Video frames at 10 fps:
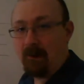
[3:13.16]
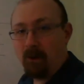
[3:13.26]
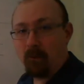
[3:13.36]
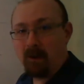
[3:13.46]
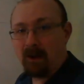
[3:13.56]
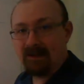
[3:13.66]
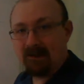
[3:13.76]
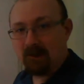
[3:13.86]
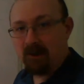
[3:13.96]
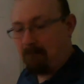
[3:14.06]
arrow right
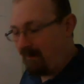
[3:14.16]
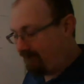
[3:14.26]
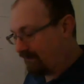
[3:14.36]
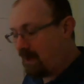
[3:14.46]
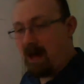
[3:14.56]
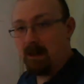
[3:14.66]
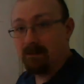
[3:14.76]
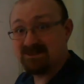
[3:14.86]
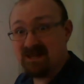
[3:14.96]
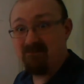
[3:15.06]
here above the
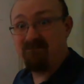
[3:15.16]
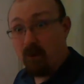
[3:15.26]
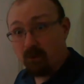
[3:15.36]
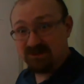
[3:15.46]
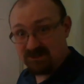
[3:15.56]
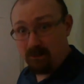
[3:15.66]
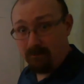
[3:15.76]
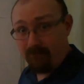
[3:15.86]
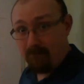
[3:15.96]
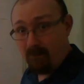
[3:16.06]
columns that I'm focused on
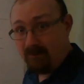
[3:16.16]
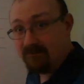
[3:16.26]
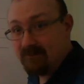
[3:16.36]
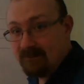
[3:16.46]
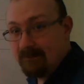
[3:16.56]
at the moment.